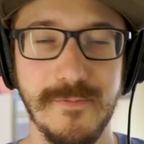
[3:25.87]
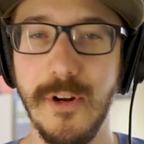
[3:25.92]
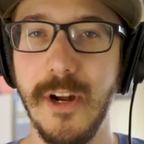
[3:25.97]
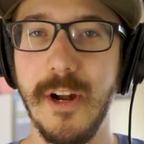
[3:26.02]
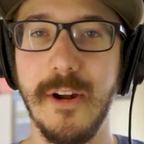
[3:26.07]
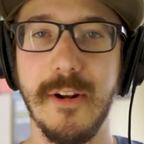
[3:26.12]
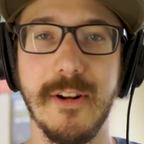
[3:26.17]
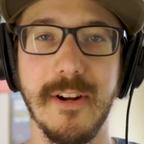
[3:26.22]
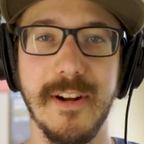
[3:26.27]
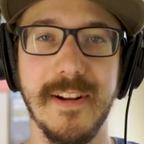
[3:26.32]

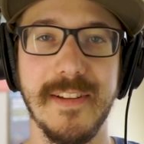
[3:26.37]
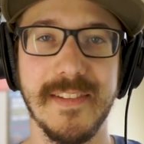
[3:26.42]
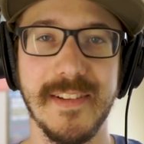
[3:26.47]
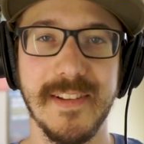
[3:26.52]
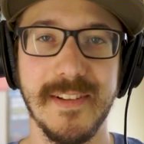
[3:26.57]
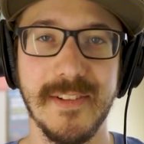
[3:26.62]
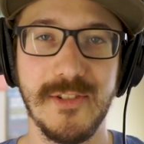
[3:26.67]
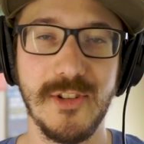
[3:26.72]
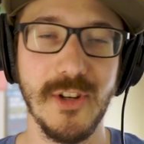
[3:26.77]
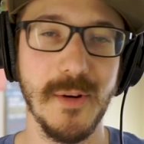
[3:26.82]
Very crazy.
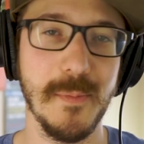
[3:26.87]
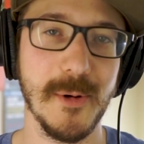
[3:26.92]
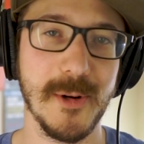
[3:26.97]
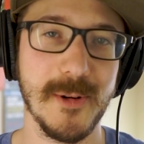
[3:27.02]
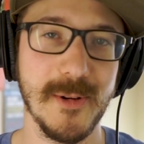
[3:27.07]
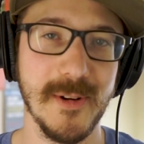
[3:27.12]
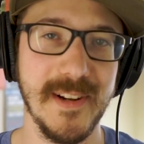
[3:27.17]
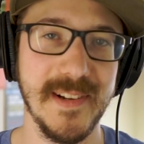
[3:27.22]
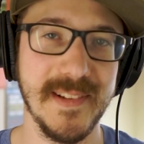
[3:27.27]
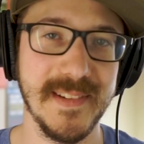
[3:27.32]
Super
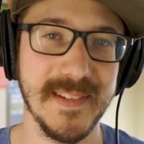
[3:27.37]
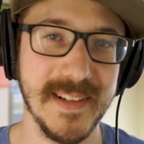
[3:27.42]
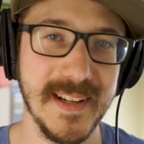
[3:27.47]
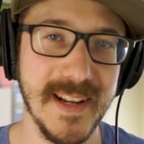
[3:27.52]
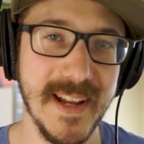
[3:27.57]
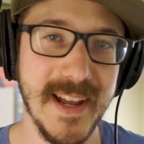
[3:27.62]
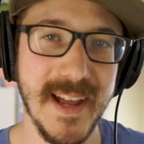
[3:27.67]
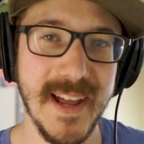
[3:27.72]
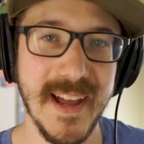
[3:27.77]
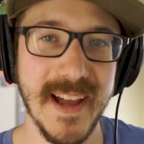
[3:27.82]
crazy.
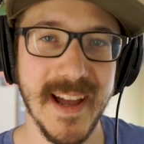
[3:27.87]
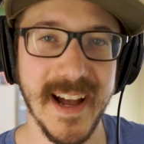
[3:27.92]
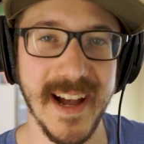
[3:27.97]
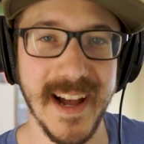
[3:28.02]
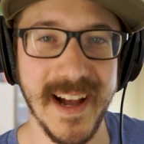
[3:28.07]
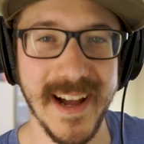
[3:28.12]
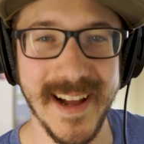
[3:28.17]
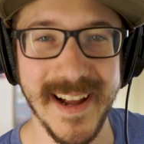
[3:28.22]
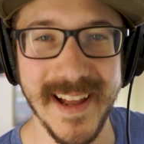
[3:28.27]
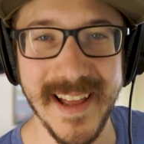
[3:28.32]
So
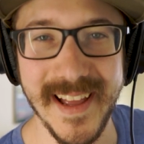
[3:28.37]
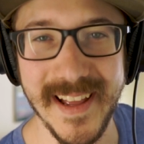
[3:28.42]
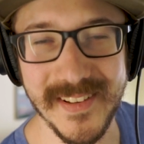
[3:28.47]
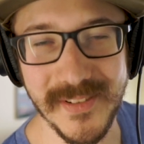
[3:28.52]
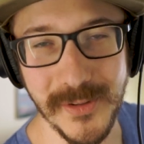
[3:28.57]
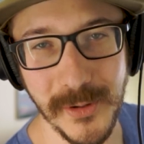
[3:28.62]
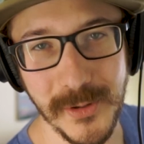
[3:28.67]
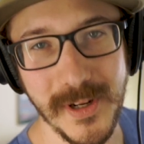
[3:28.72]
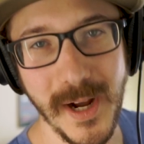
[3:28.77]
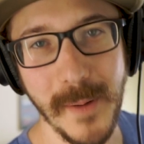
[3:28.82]

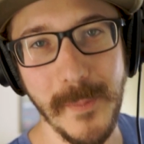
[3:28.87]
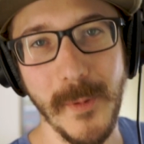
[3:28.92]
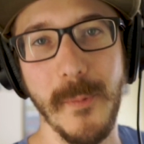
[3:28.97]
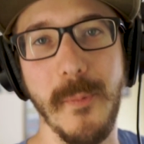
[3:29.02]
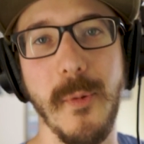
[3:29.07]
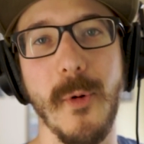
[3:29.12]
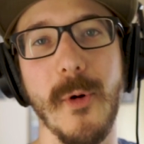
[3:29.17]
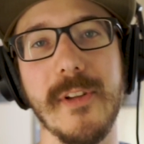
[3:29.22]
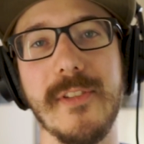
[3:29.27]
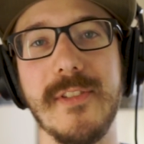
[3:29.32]
a couple
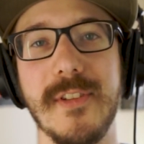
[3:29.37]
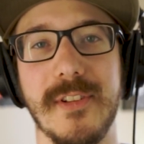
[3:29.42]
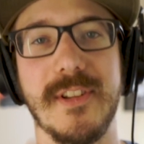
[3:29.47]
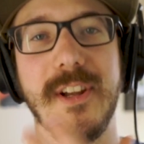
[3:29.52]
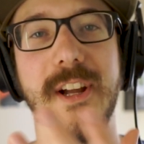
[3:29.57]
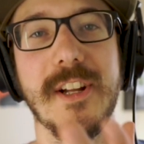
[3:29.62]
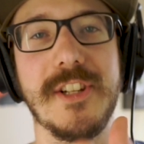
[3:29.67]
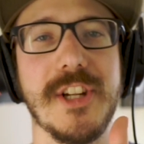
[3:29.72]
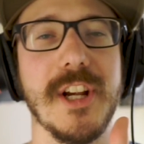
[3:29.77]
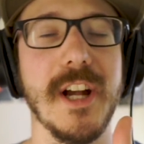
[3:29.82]
of points to
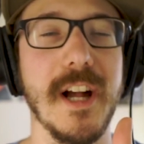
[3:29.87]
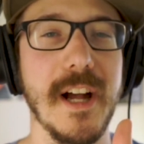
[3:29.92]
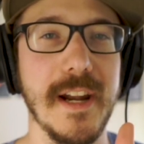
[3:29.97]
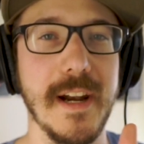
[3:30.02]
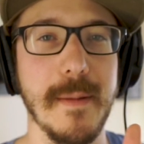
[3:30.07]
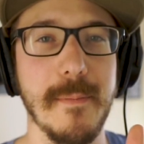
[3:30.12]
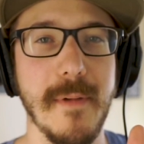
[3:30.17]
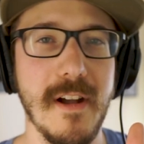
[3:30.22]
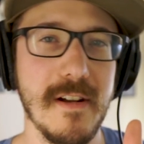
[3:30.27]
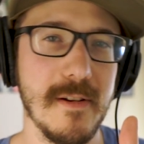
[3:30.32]
touch on.
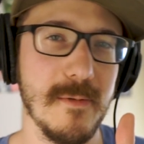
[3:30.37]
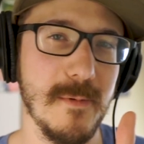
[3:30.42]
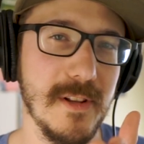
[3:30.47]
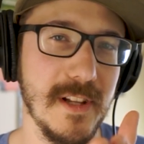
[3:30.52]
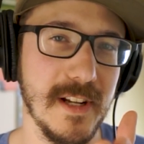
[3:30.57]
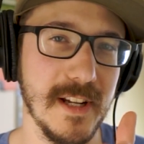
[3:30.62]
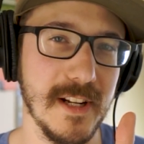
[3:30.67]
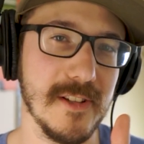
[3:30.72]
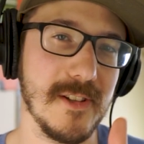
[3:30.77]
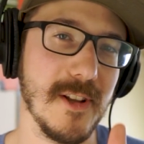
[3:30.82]
I'm not
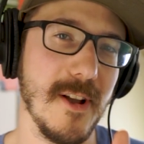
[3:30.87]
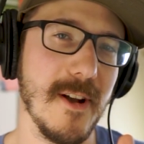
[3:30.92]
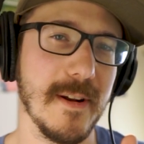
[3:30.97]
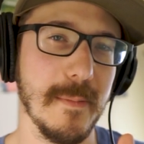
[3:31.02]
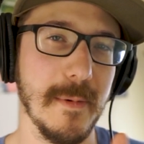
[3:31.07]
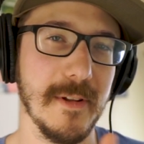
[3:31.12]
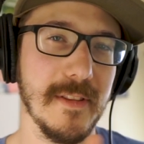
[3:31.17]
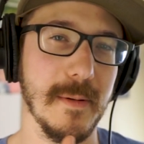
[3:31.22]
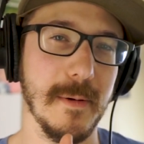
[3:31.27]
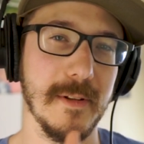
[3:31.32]
really going to talk
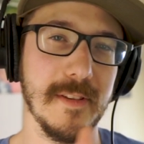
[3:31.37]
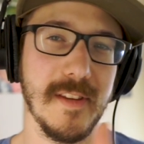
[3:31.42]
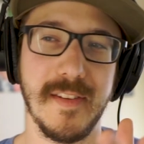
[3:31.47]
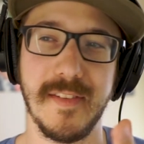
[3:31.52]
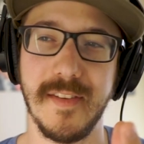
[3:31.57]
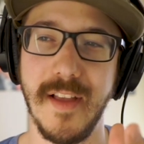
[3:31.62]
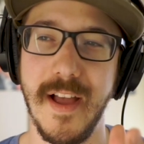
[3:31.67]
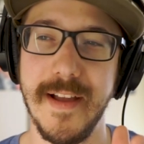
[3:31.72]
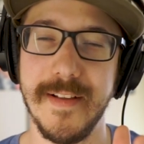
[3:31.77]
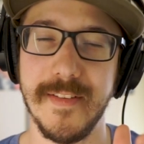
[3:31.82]
about the
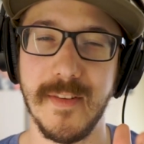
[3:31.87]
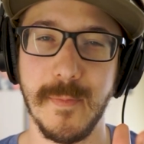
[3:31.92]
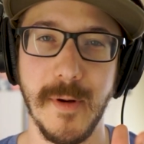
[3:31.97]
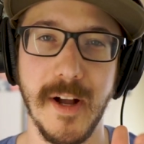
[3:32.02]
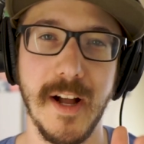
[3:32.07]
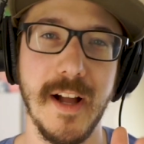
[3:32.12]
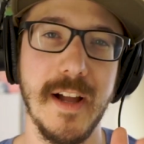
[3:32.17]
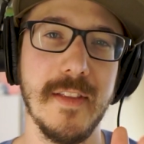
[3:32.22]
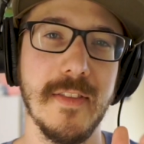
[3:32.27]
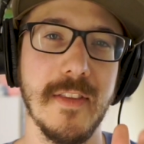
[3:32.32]
science
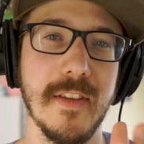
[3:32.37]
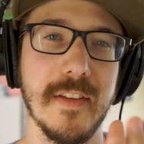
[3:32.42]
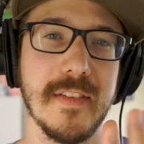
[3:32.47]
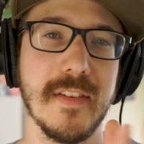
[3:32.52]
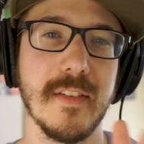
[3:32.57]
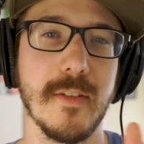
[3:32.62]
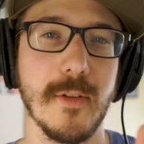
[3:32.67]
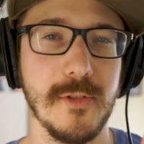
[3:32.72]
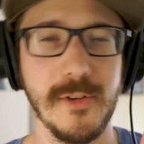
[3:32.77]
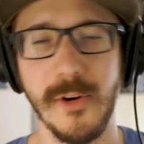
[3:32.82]
behind this
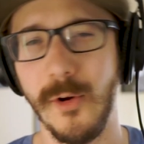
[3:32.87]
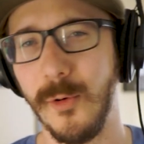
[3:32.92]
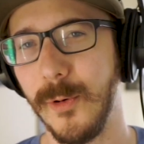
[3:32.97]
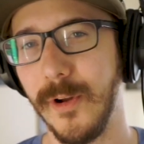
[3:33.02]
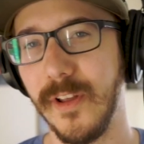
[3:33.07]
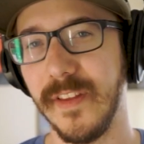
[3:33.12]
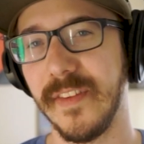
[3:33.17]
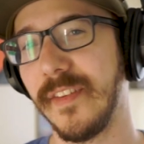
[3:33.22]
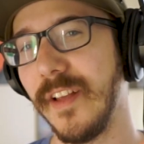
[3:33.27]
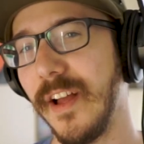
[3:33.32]
because there's no
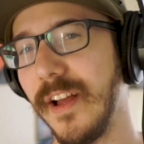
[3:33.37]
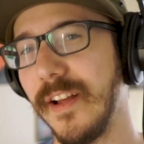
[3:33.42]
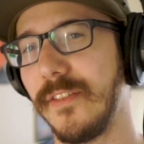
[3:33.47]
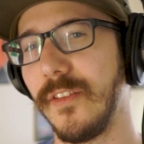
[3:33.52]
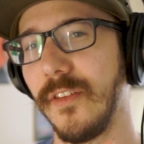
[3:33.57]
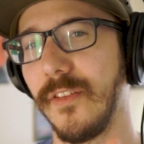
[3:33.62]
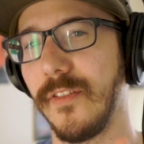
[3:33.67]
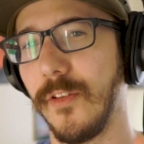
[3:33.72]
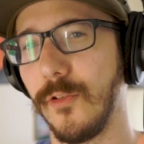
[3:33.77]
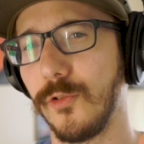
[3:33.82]
real
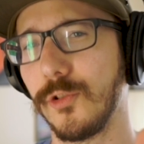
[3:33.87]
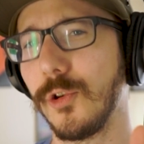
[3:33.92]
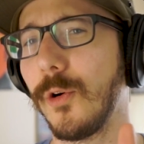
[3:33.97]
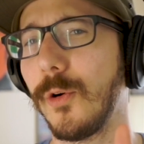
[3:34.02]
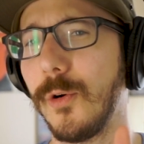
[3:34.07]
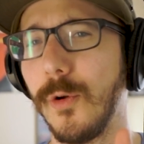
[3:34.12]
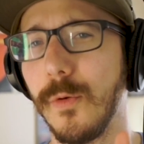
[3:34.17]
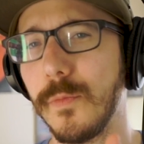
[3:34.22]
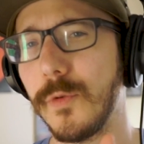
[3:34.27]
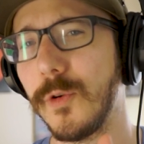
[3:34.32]
science. It's
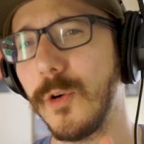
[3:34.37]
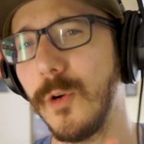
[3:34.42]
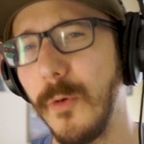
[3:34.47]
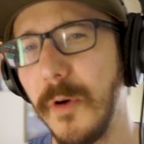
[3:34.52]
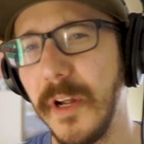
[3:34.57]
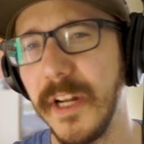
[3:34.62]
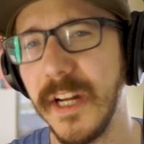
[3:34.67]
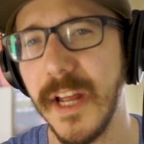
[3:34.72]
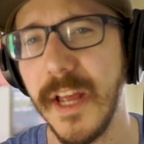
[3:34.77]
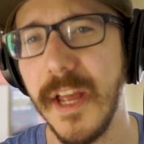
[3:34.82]
historical
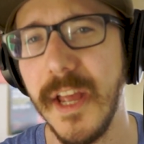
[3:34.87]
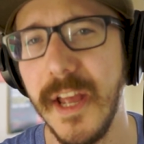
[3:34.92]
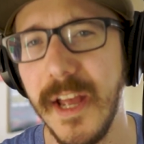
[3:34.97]
brewing.